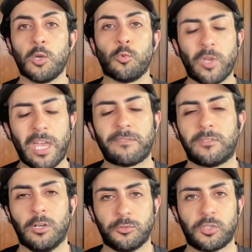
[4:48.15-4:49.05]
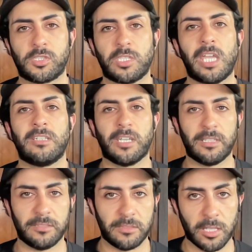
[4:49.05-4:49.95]
we have to understand
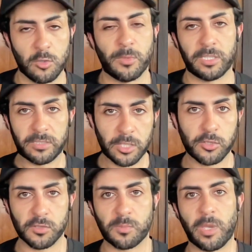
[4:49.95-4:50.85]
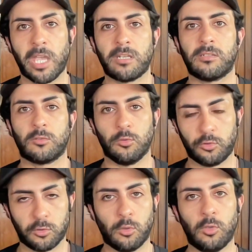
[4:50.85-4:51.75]
the human attention span,
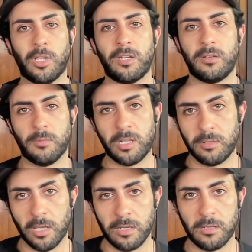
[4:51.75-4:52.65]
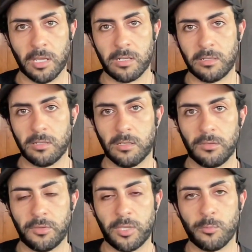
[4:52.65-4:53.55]
control and
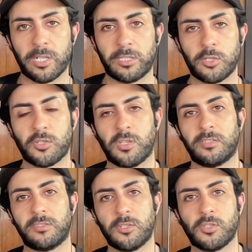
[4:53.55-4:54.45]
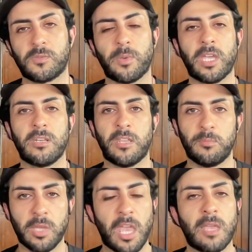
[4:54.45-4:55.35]
the human attention span, and
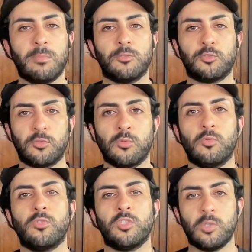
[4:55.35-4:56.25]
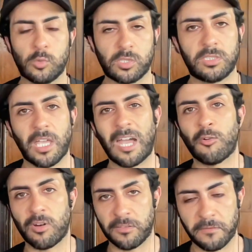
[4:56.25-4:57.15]
be able to use it to
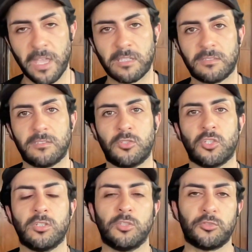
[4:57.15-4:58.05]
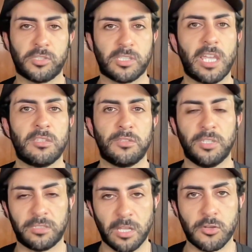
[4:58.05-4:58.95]
our advantage, and understand that the
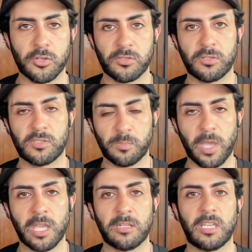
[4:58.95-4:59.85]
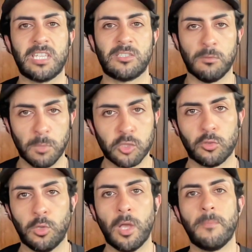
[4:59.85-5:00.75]
attention span is a
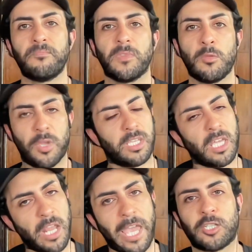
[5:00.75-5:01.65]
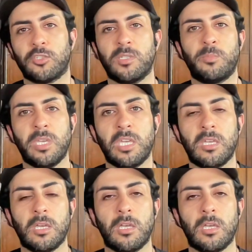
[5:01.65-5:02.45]
muscle that can actually be